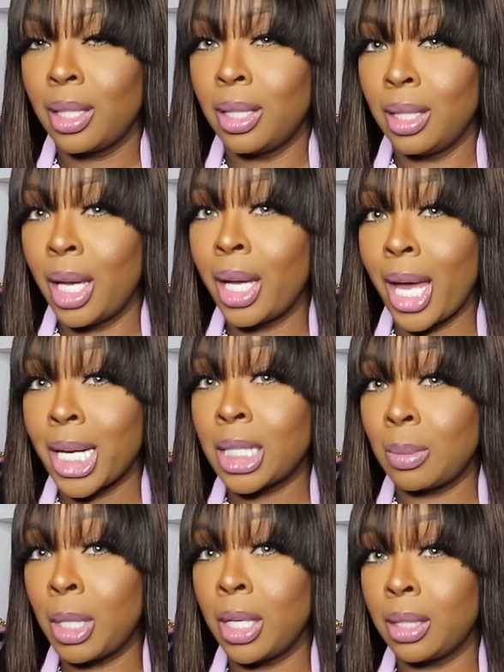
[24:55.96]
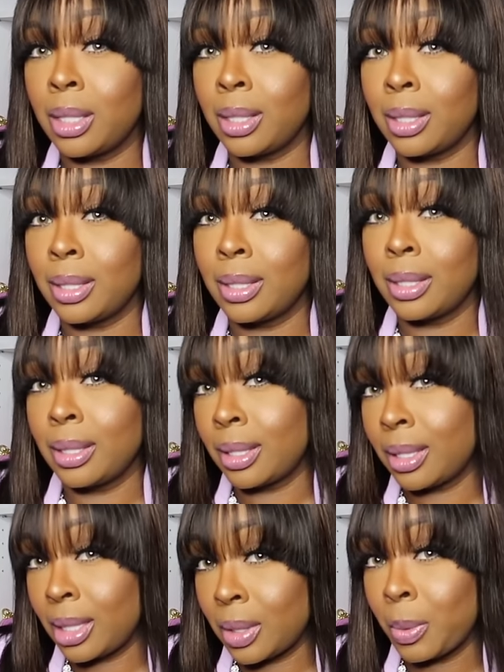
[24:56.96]
They gotta smell good.
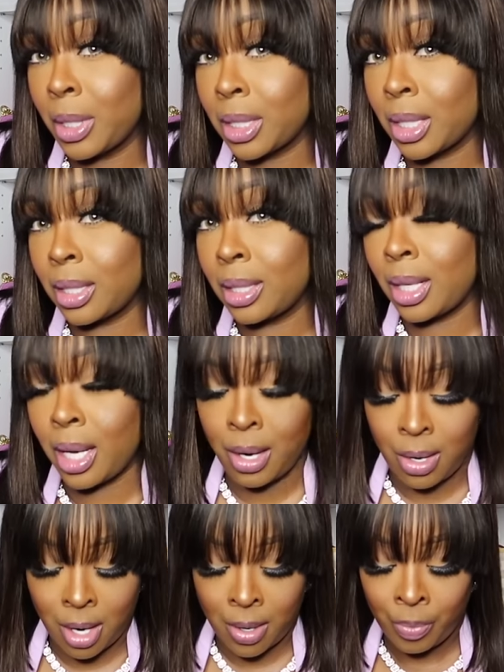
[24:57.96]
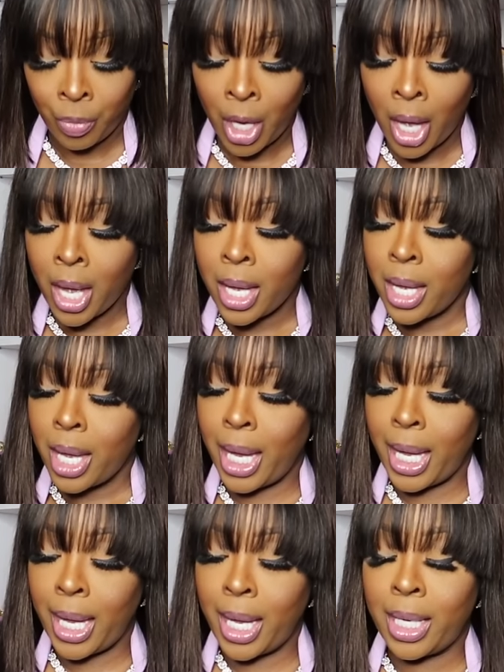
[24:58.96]
Especially that sit-down air.
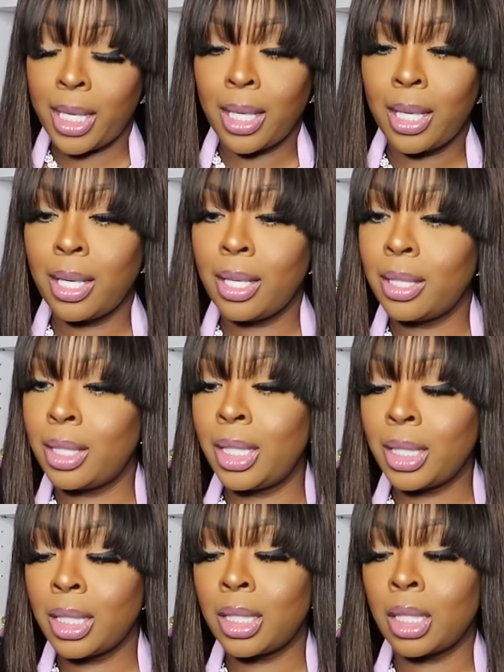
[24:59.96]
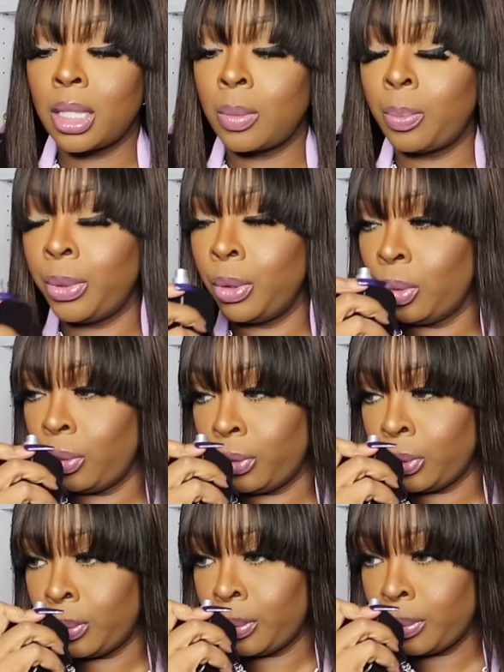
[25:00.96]
And this is just beautiful